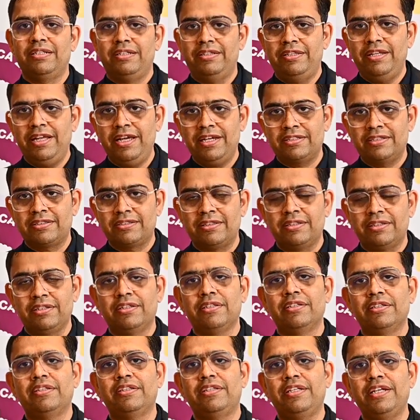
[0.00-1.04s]
Next,
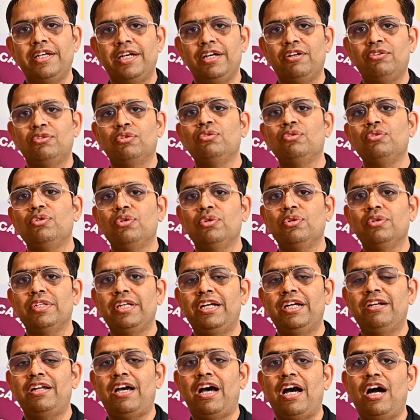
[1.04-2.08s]
they have to know
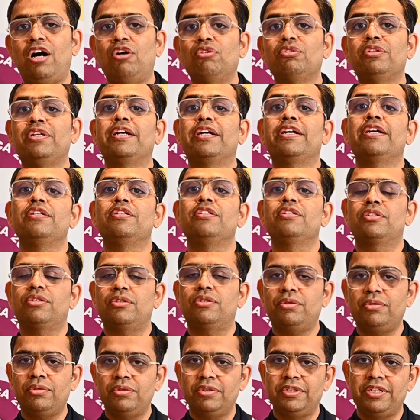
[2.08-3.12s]
that how they can
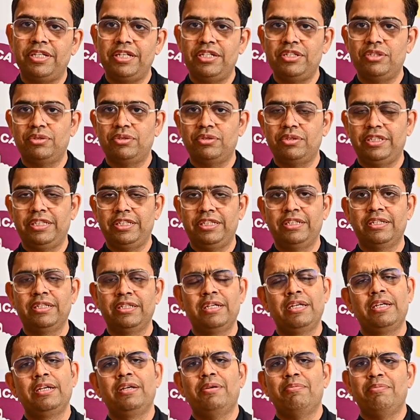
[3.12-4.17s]
store the insulin.
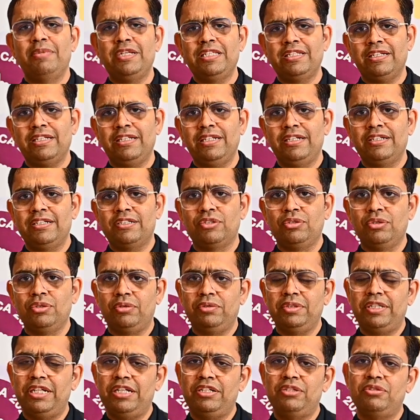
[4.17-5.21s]
Basically, it's
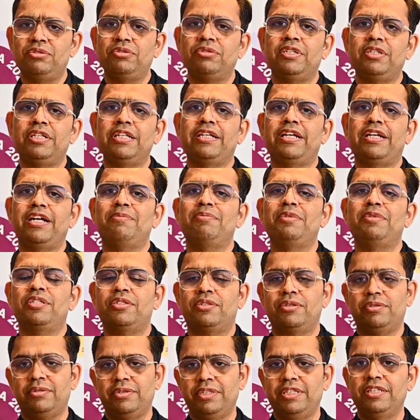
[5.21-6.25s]
known that insulin can be
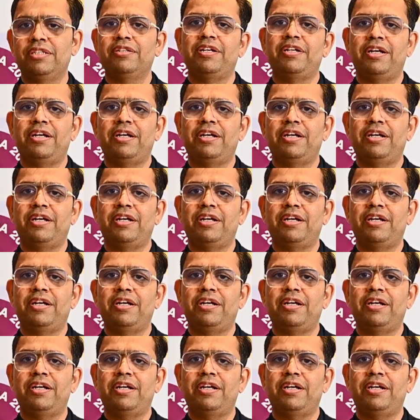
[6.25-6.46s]
stored in the